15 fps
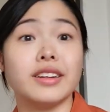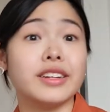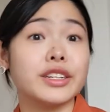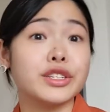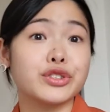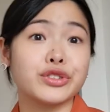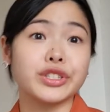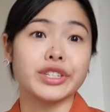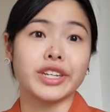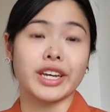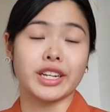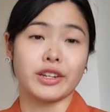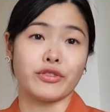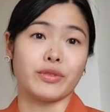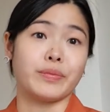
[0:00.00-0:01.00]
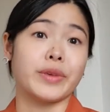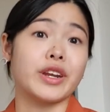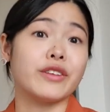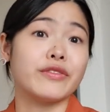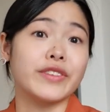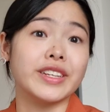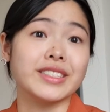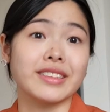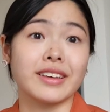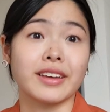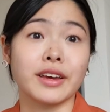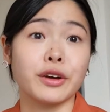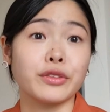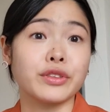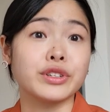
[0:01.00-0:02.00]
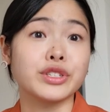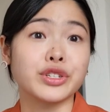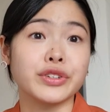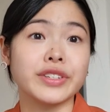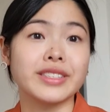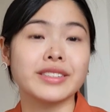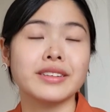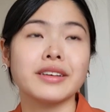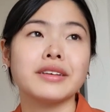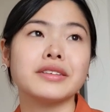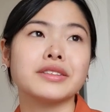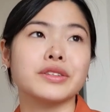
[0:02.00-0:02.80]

In industry, you get different benefits like health insurance,